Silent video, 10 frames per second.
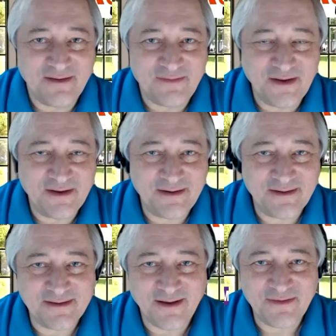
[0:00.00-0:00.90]
evening, and
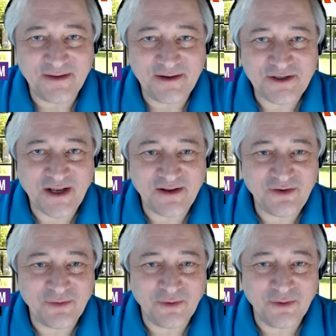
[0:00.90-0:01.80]
it's lovely to chat
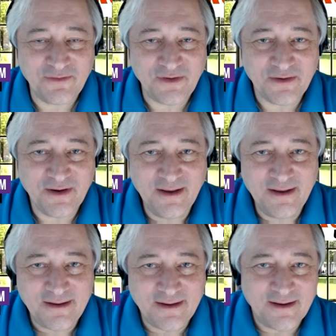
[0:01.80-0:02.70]
to all of you.
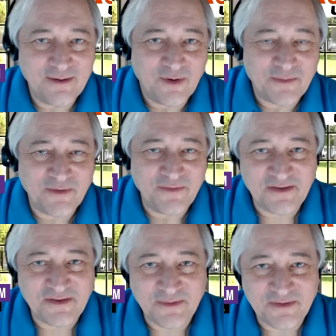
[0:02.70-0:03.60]
Uh, what
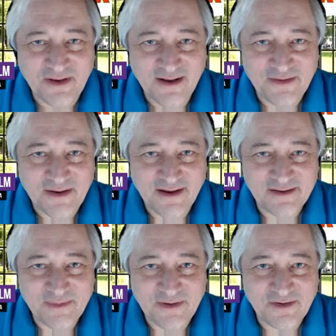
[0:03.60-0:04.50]
Professor Razavi
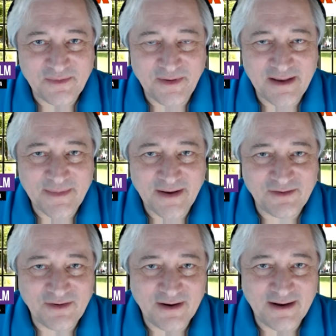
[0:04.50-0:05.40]
asked me to speak
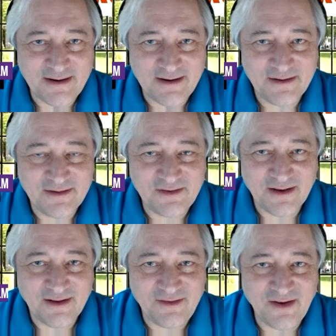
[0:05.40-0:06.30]
about tonight is
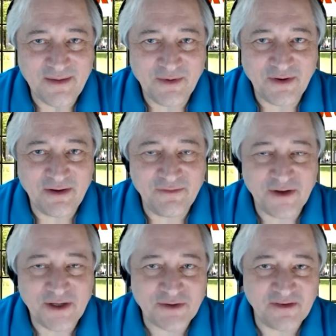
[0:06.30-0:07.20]
uh, teamwork in
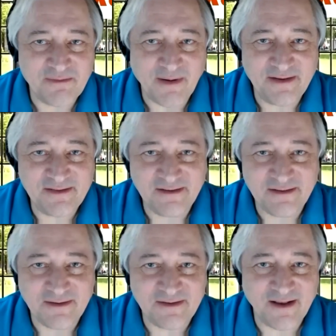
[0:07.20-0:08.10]
virtual space. Is
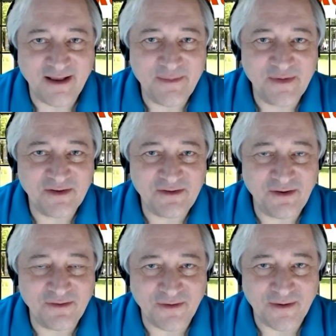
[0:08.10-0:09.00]
it the same? Is it
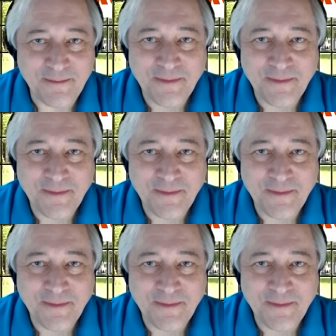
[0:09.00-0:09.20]
different?